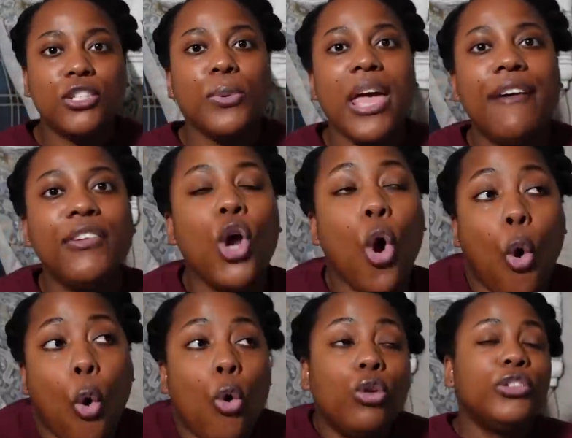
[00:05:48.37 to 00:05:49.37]
So we have an
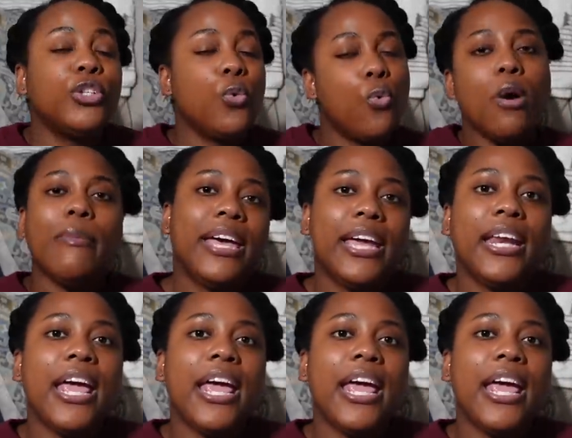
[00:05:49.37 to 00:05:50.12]
older woman,